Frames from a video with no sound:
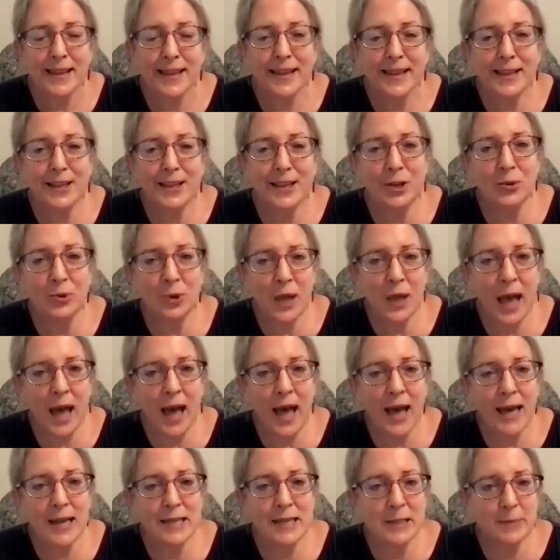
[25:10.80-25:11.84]
you
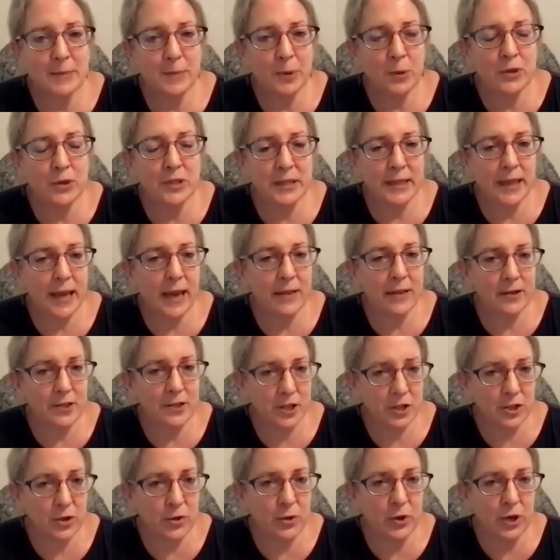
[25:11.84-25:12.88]
guys putting together
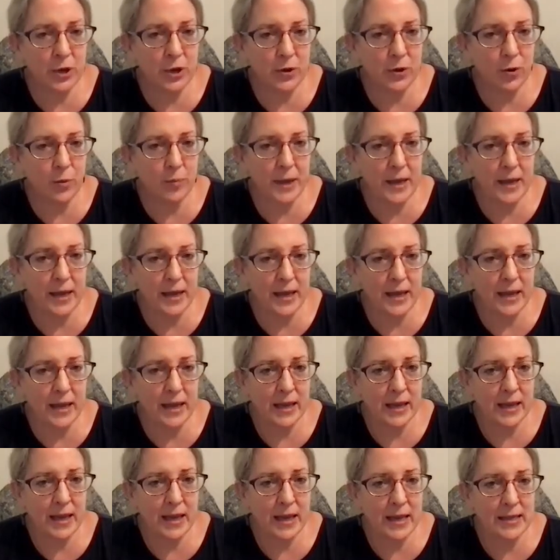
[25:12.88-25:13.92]
Studio B
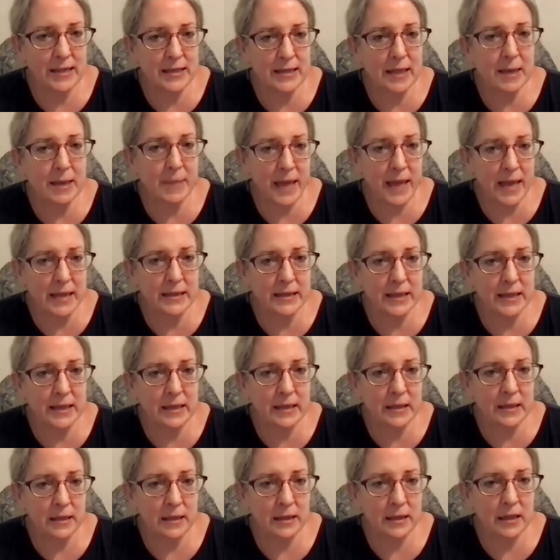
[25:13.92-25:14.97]
is
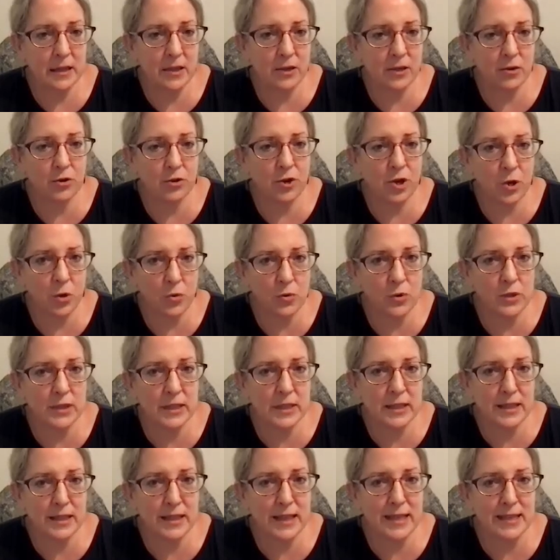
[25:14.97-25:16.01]
amazing, that you're
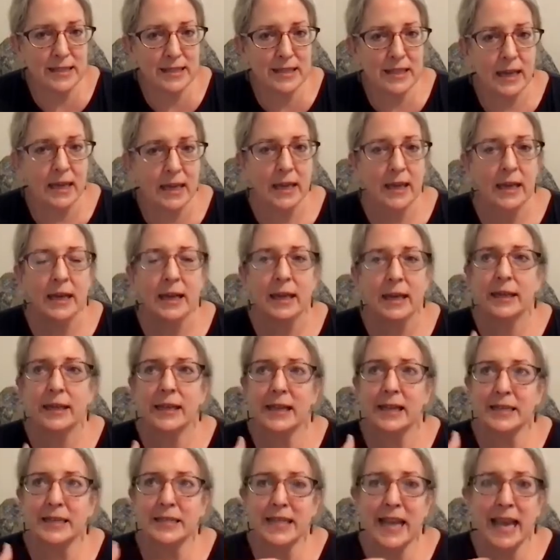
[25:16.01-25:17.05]
using the
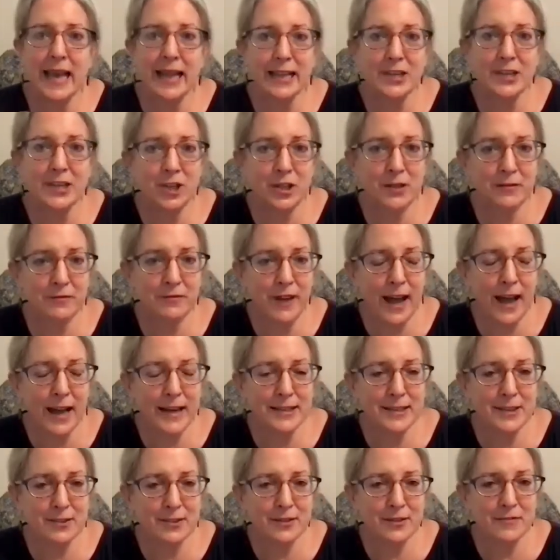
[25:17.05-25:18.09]
intelligent
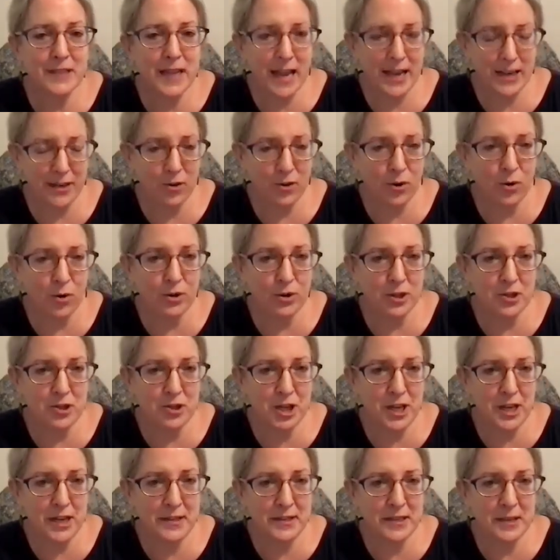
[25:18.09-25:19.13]
factor of
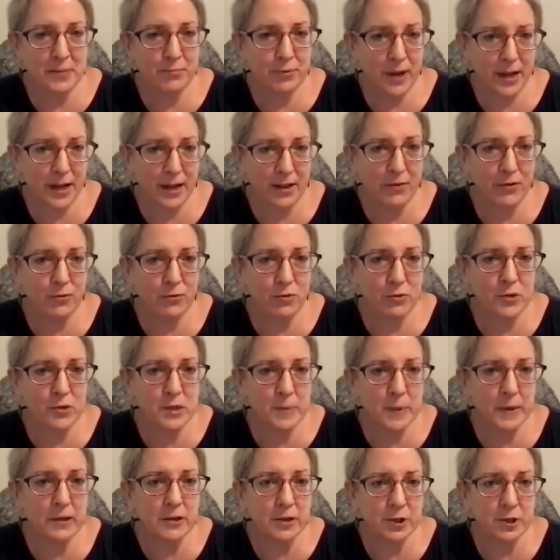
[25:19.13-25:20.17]
technology to bring through
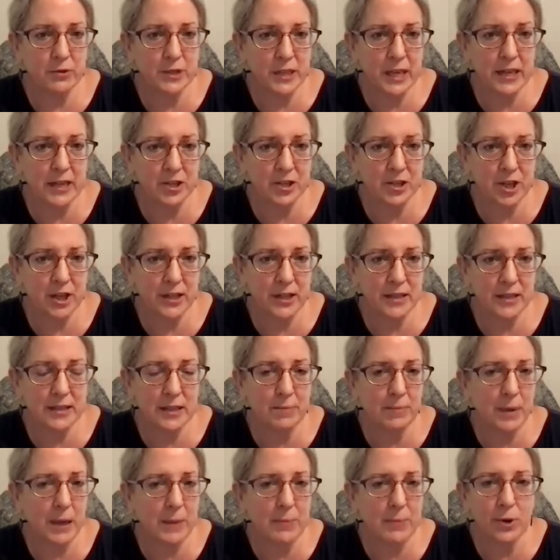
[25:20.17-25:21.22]
spiritual teachings that
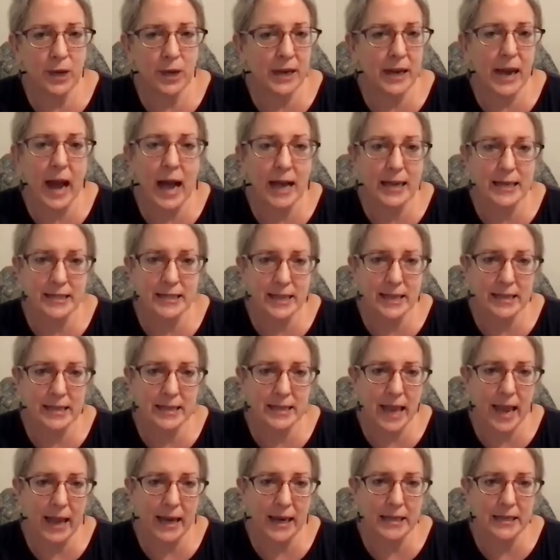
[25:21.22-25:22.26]
people can access at
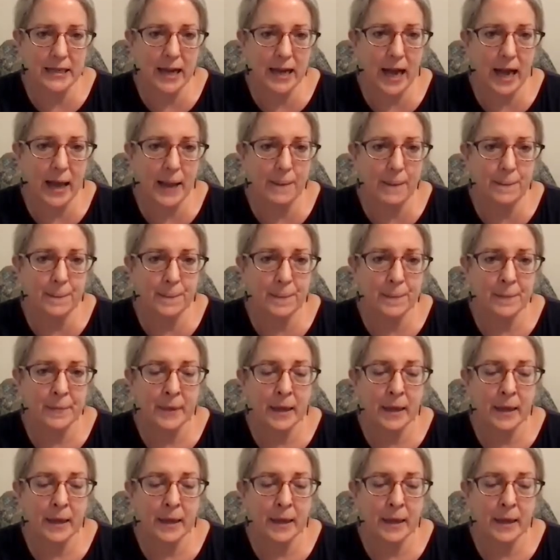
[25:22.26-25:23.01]
any time.